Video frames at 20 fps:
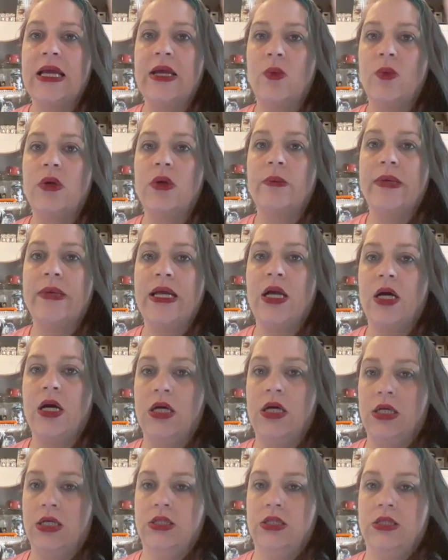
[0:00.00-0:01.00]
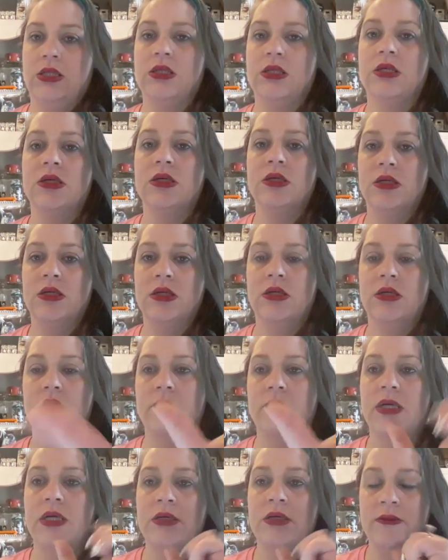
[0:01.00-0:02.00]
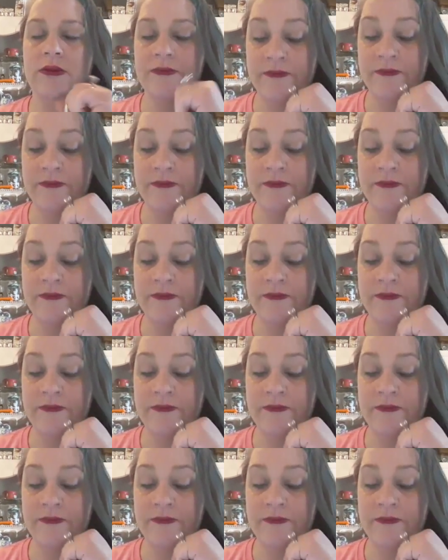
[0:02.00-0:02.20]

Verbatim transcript: It would be awesome.